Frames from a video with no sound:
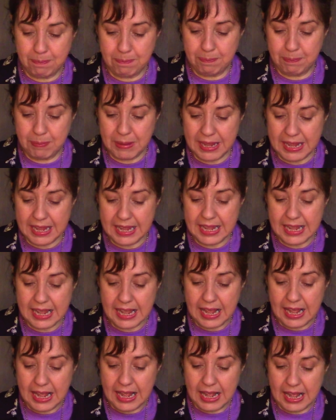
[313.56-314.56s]
Be
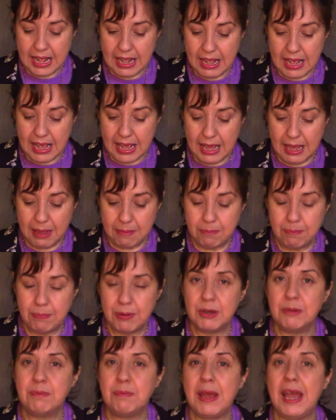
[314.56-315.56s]
um,
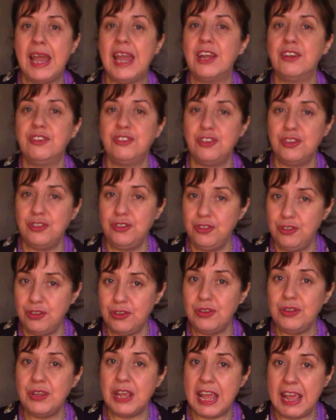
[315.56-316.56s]
prepared to
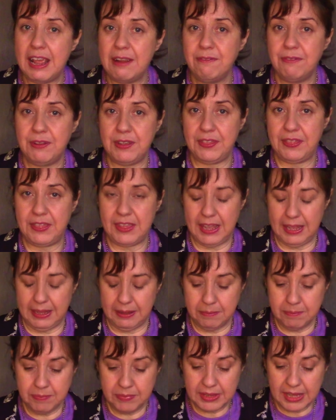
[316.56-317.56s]
do everything
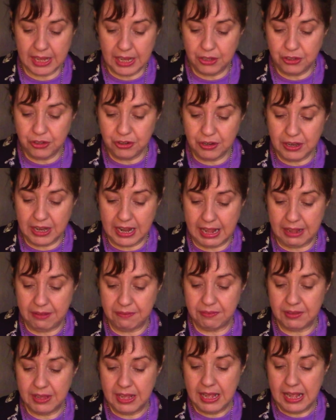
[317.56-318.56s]
in your life
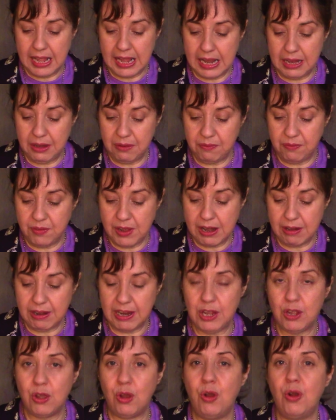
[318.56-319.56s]
in a
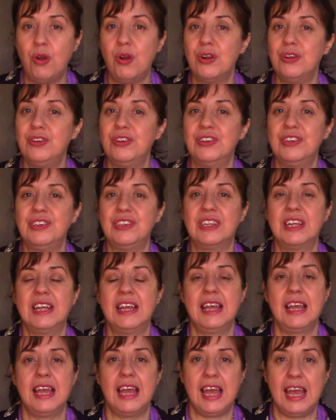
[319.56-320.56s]
very ordered
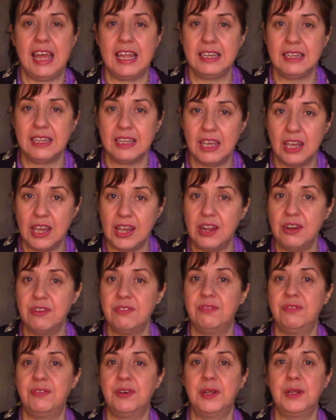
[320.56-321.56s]
and
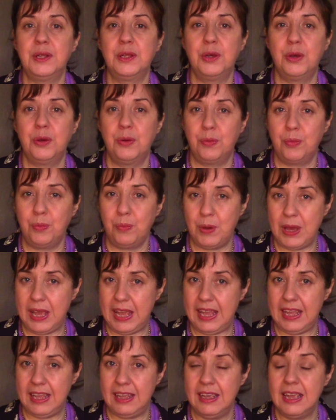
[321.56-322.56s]
careful
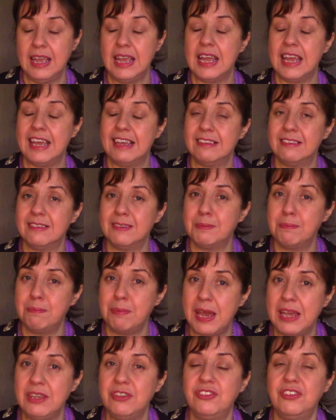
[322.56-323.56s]
way,
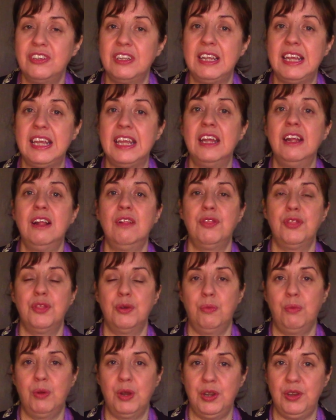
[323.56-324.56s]
especially the
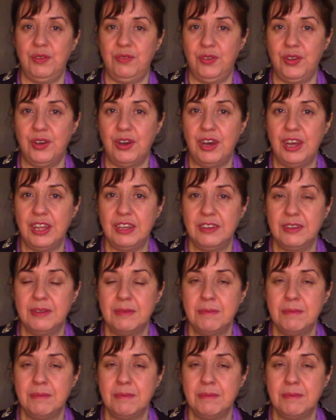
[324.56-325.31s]
Word of God.